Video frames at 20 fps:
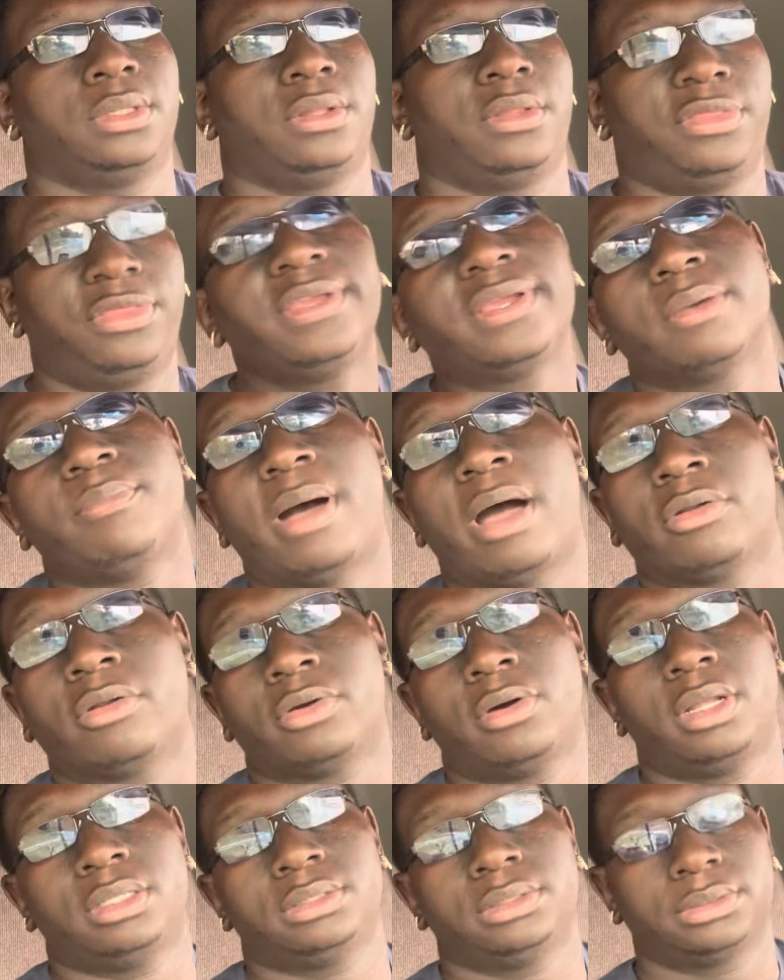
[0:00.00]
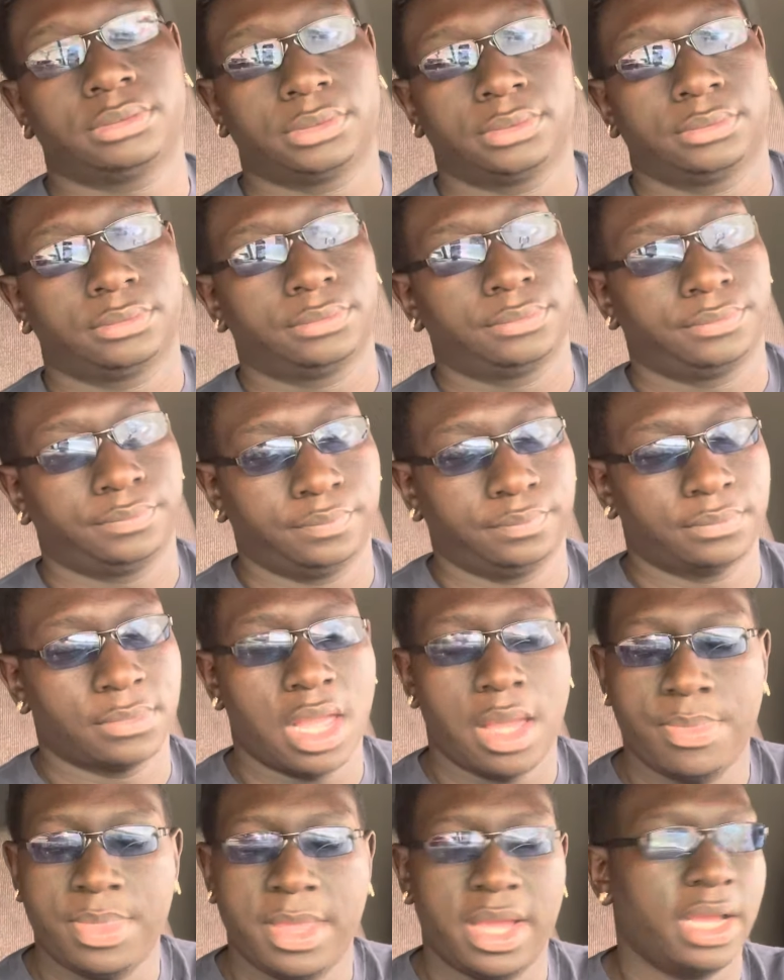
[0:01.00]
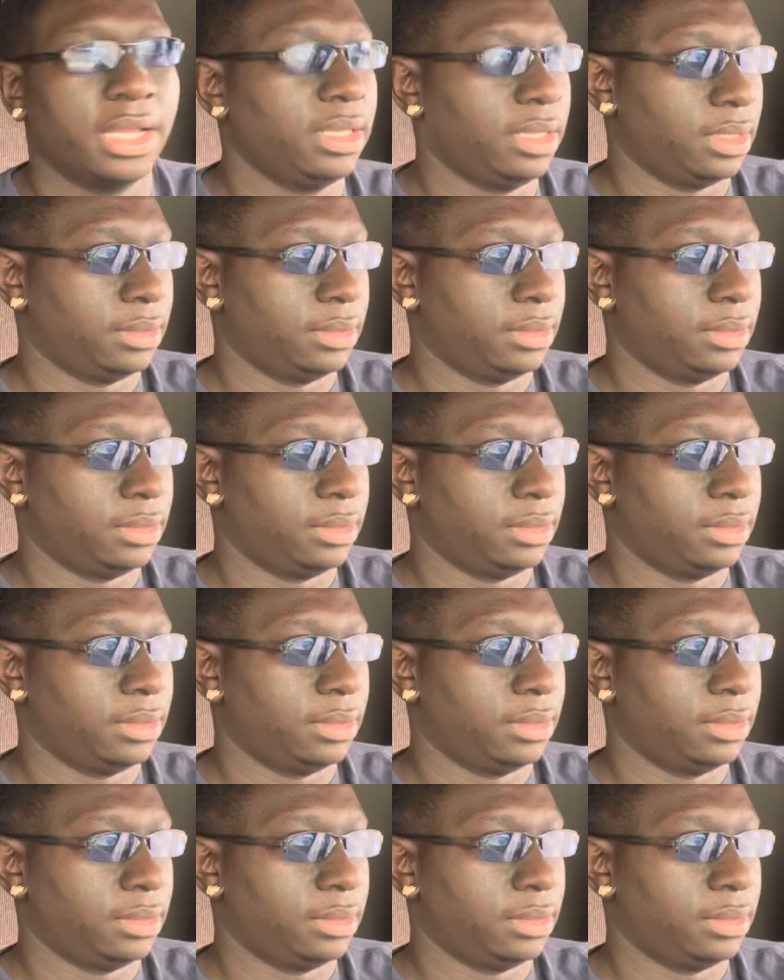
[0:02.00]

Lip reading: think about all this. I'm not